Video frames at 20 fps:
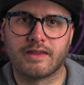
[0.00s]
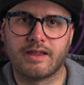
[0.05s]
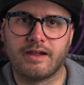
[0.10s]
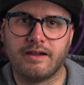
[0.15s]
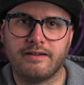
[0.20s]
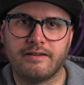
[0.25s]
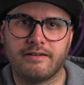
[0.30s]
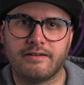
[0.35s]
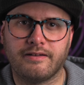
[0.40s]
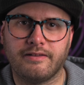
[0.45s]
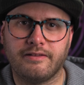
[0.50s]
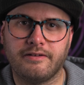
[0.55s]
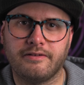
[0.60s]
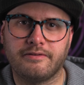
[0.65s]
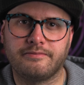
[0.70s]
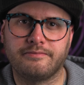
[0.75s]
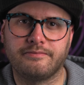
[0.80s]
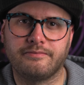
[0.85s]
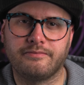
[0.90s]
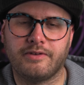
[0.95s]
Hi,
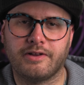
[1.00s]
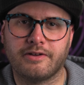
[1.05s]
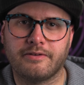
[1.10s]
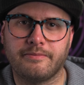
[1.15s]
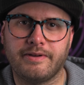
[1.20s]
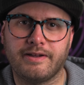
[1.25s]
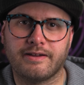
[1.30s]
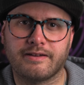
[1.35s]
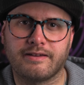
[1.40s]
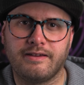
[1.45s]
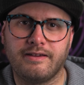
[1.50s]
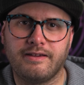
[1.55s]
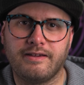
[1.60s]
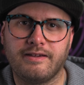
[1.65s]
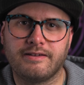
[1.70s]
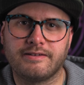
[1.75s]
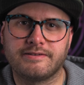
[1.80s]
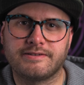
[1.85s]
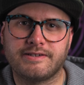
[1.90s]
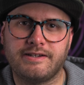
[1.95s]
hello, welcome back.
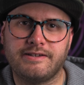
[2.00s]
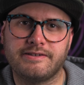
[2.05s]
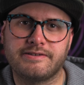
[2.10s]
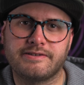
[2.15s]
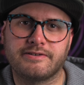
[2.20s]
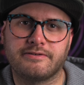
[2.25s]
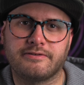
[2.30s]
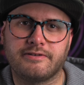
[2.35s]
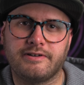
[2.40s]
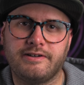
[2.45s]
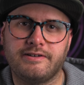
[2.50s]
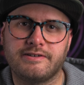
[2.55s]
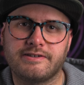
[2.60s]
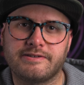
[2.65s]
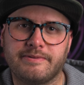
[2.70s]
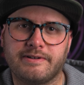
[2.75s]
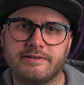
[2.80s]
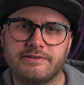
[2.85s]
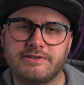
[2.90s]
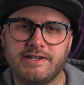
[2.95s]
Today's story
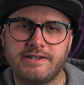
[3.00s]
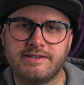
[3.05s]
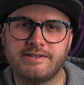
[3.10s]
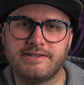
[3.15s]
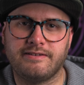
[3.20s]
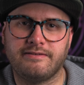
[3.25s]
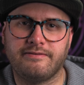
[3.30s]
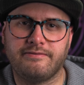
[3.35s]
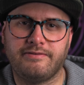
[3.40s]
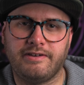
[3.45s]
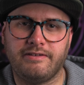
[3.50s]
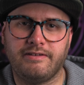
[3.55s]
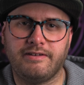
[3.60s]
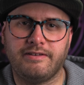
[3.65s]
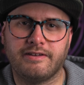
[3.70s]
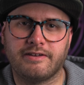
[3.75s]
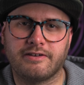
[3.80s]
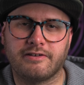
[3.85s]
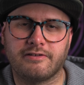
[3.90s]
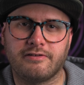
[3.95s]
is about chasing
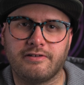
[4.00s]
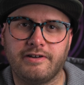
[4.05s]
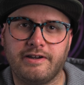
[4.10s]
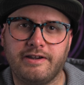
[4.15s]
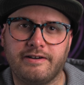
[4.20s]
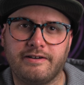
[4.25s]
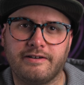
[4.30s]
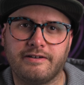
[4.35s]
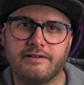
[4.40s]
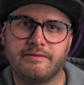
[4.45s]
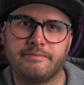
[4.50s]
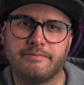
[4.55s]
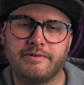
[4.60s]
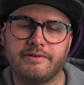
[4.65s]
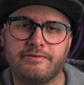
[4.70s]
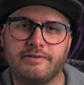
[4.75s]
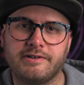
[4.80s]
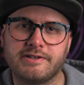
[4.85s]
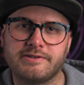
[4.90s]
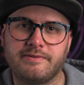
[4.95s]
feeling like a creator,
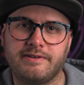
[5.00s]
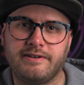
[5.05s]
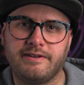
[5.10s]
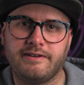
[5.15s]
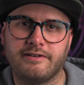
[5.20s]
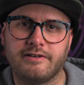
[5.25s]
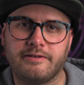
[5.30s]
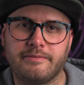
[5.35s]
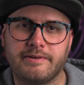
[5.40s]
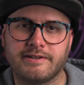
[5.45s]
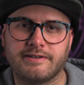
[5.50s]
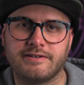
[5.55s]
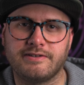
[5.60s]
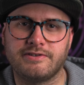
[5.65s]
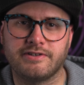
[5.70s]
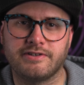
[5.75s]
but first we need to go back to